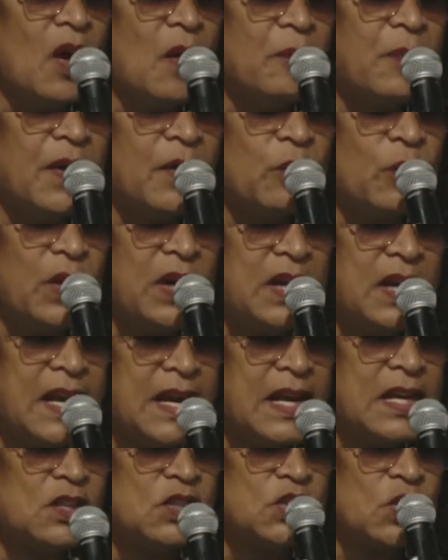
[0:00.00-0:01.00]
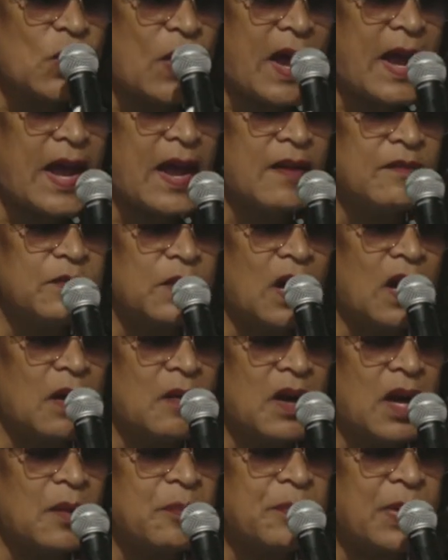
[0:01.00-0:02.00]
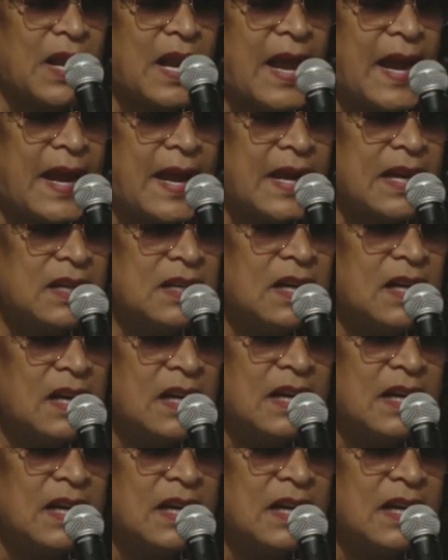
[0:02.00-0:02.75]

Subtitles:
But we need to have a plan